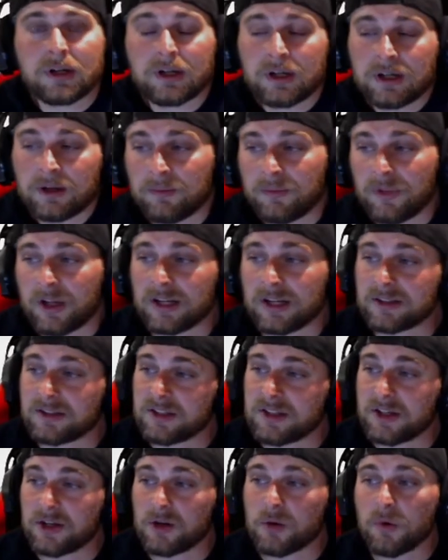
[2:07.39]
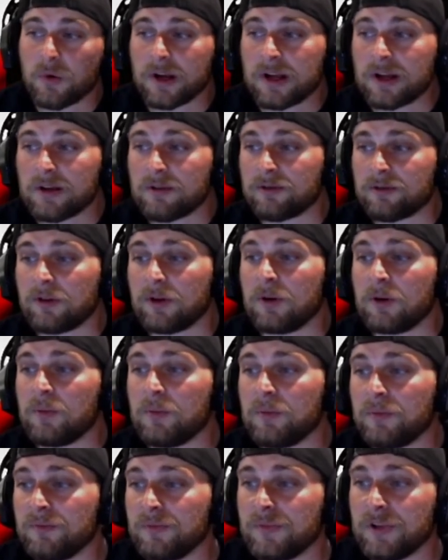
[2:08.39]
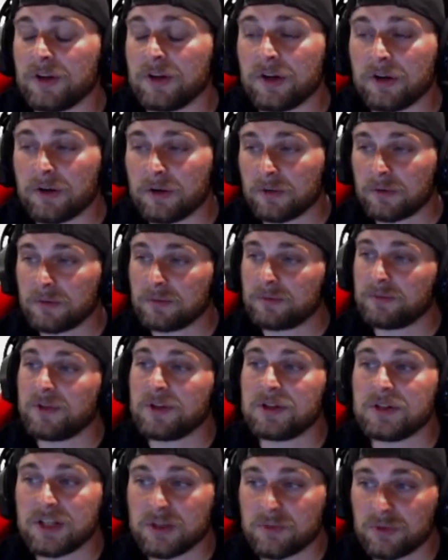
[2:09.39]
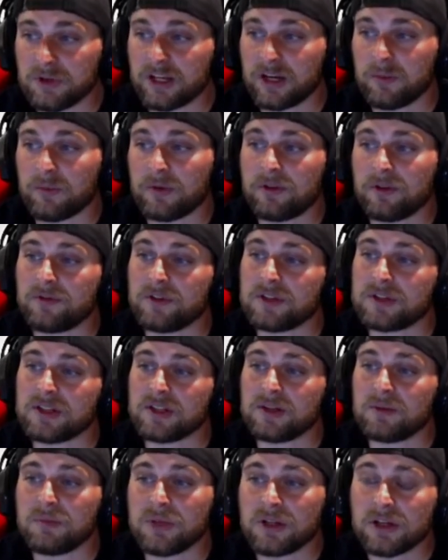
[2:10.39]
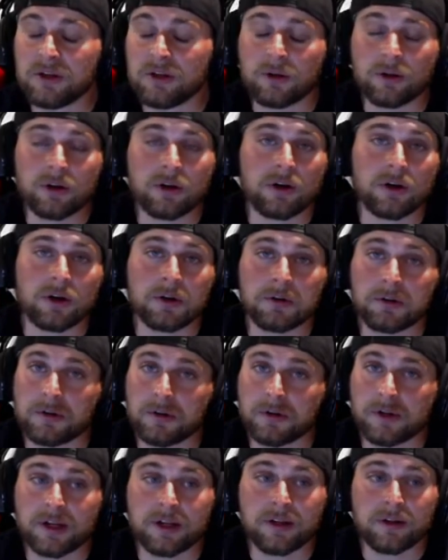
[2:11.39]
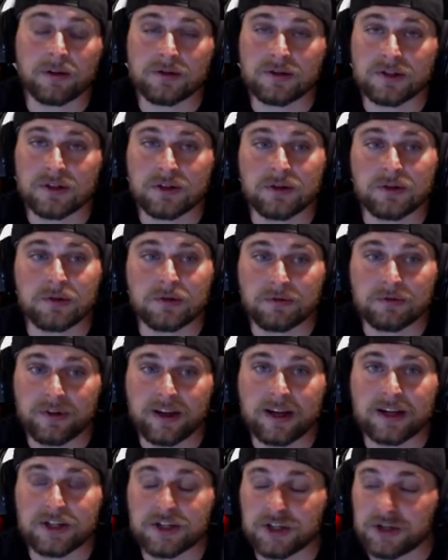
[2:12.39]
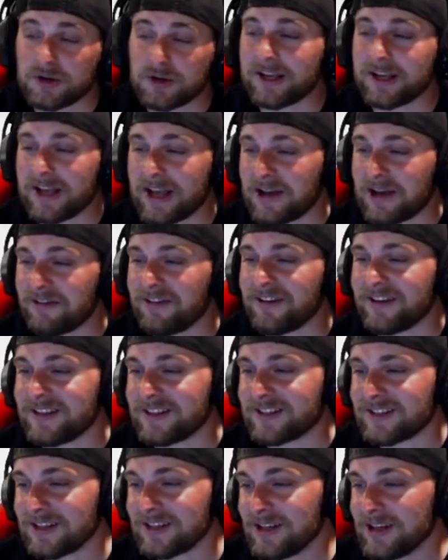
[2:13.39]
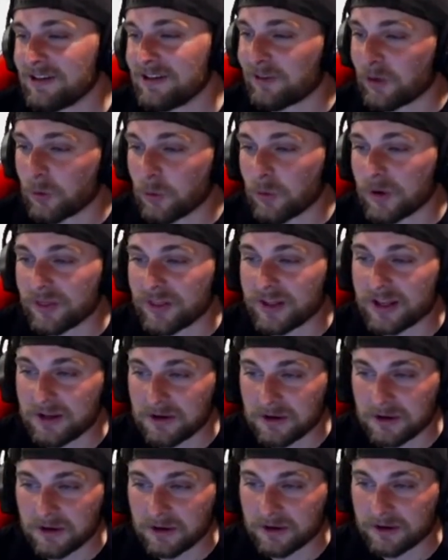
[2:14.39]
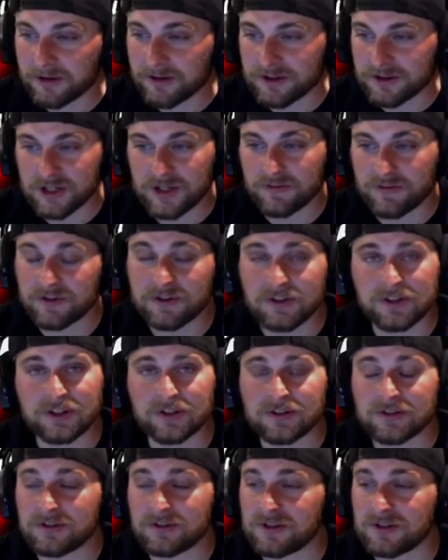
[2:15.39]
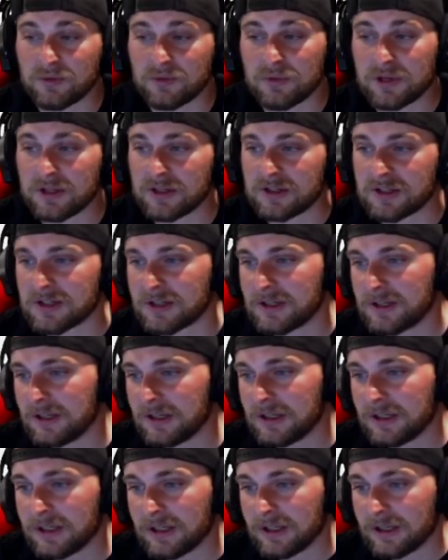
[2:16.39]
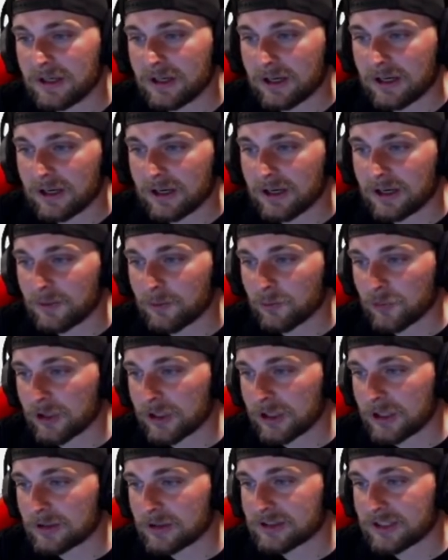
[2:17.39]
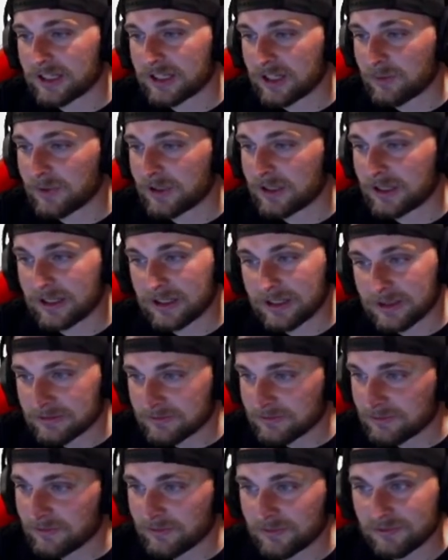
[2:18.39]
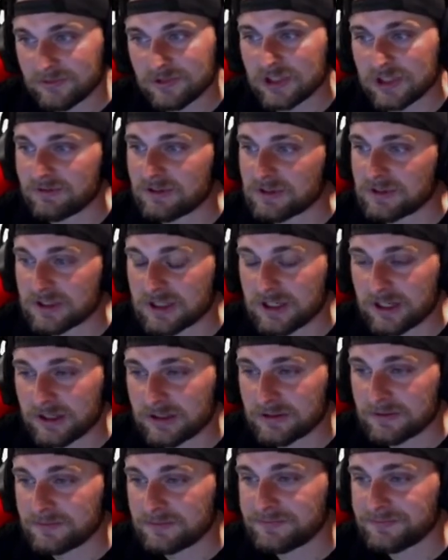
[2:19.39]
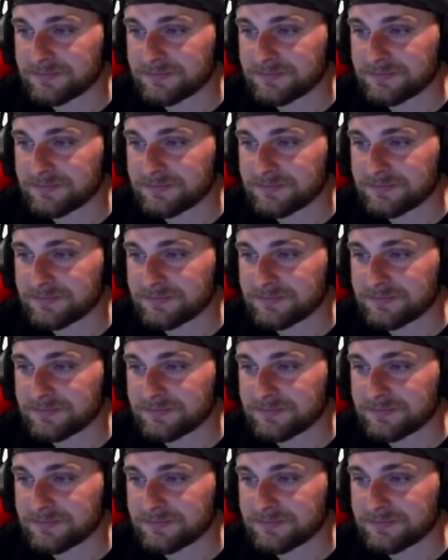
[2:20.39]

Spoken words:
Not to take away from, the DPM of the 15B or the Conqueror. Hey, they're still fast shooting heavies for what they are. The Chieftain just is a beast. Reload time, again, Chieftain's gun.